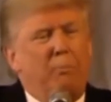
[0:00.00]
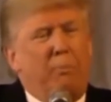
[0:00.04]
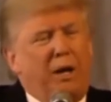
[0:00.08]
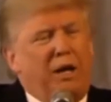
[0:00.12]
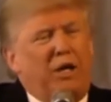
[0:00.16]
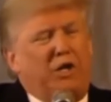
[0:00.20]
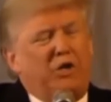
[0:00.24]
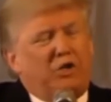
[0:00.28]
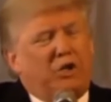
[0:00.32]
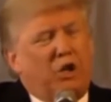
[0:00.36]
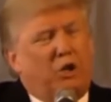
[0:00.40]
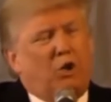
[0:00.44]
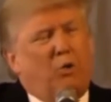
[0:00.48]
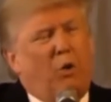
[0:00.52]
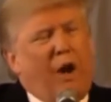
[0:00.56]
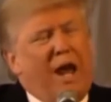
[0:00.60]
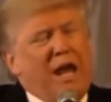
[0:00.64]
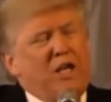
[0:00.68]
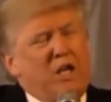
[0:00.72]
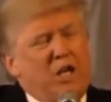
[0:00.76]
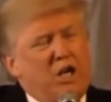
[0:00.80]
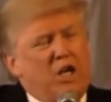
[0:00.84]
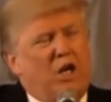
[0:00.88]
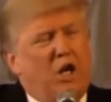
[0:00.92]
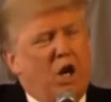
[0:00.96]
but he's a
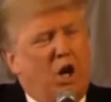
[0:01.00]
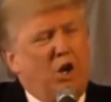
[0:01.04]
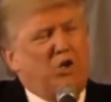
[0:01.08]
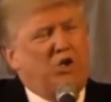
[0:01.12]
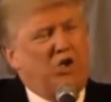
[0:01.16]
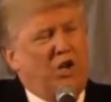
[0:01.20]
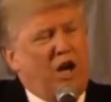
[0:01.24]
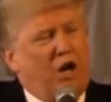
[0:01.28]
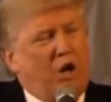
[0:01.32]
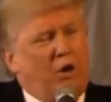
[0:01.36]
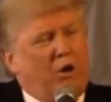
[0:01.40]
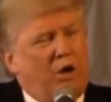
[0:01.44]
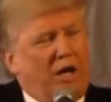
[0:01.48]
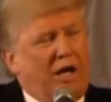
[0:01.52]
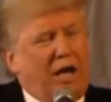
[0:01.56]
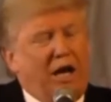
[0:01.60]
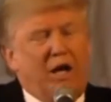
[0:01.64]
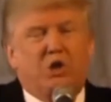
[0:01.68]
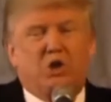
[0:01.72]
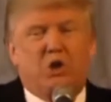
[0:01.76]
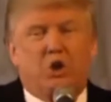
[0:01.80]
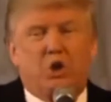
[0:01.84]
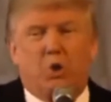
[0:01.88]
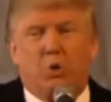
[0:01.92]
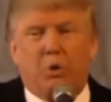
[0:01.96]
great negotiator
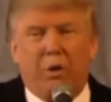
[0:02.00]
against